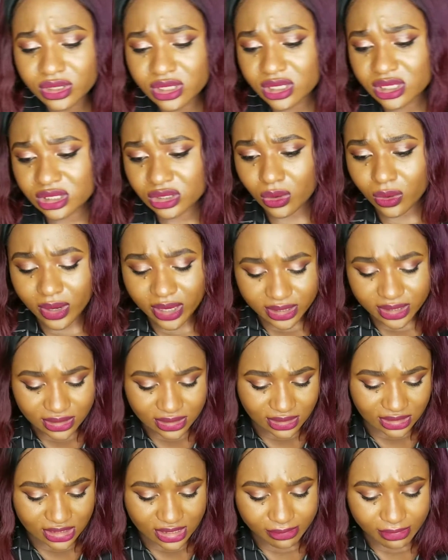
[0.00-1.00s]
is quite
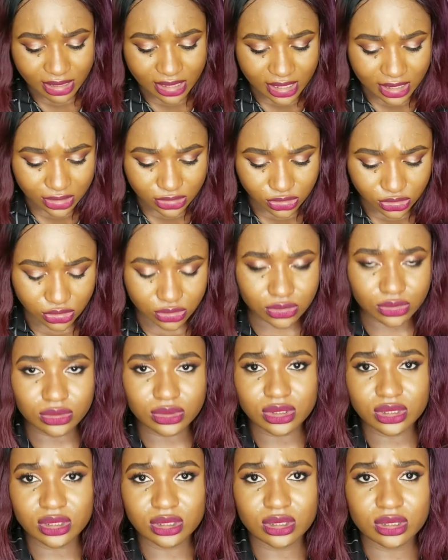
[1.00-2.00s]
similar to
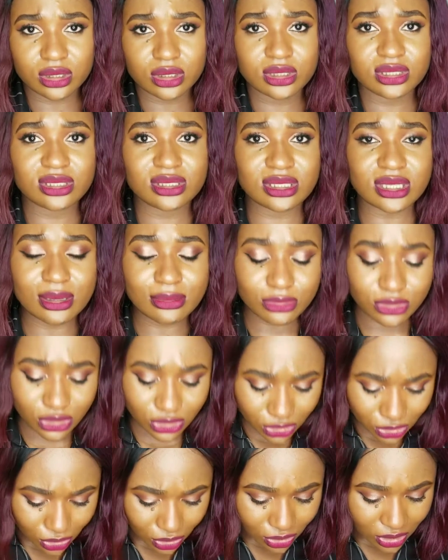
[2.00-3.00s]
the
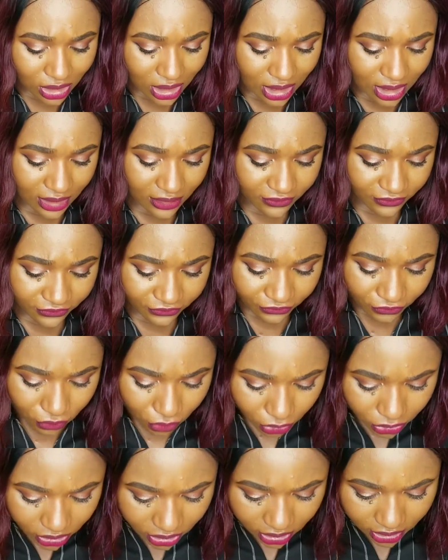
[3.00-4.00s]
Samsung
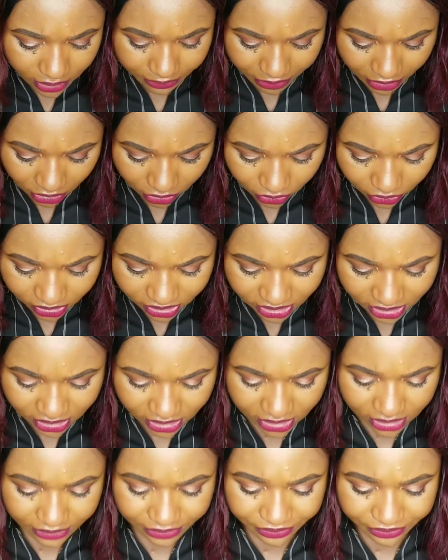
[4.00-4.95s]
phone because